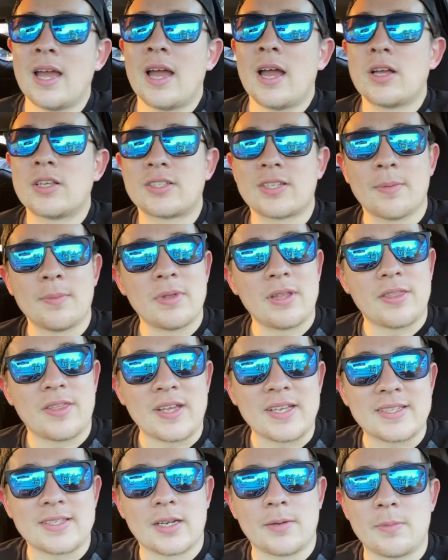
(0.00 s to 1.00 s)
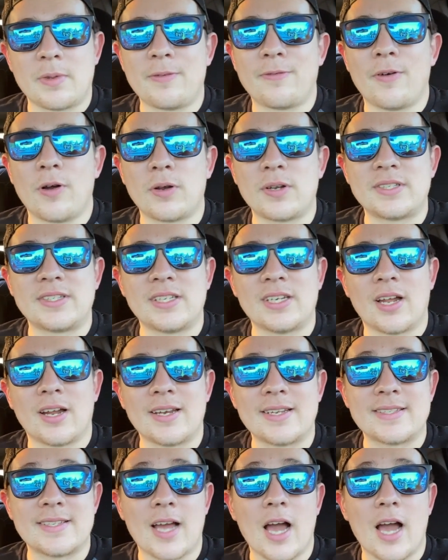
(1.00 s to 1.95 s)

some of the things that I'm gonna be focusing on is